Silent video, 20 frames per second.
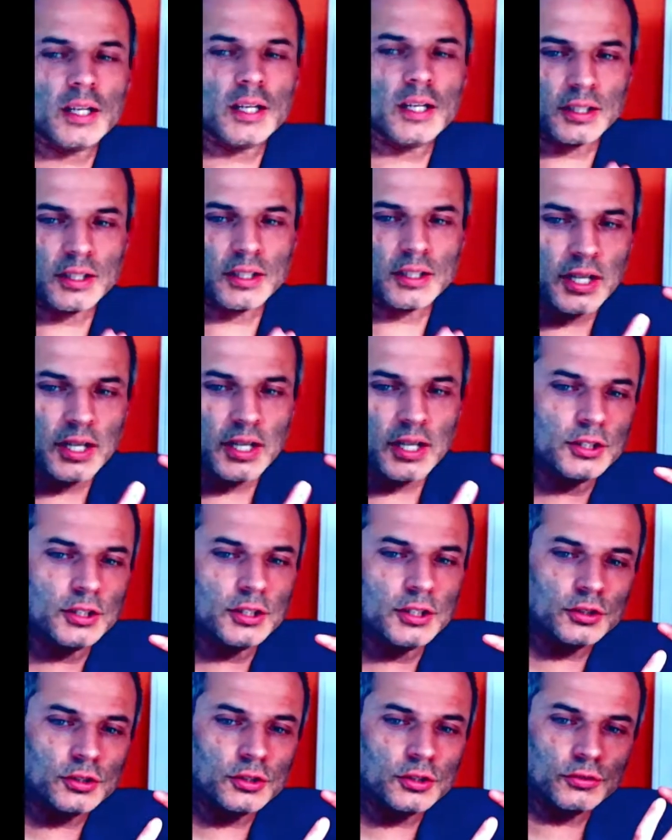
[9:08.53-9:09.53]
of
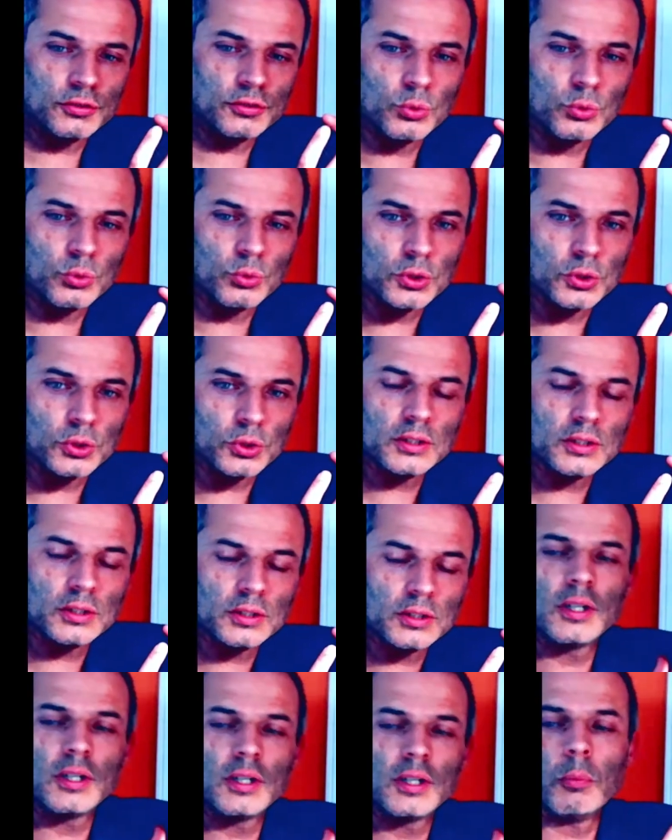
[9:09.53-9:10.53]
water, but
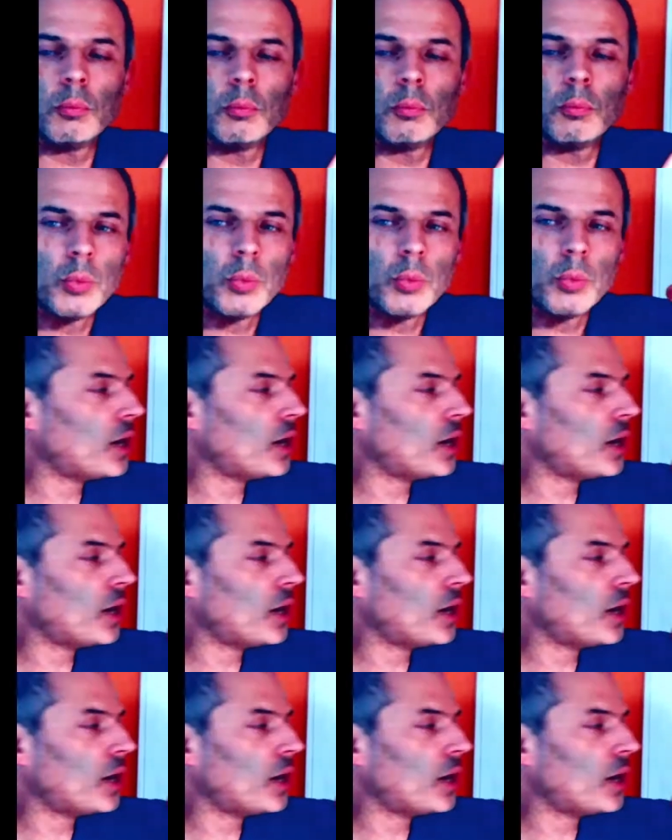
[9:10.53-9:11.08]
only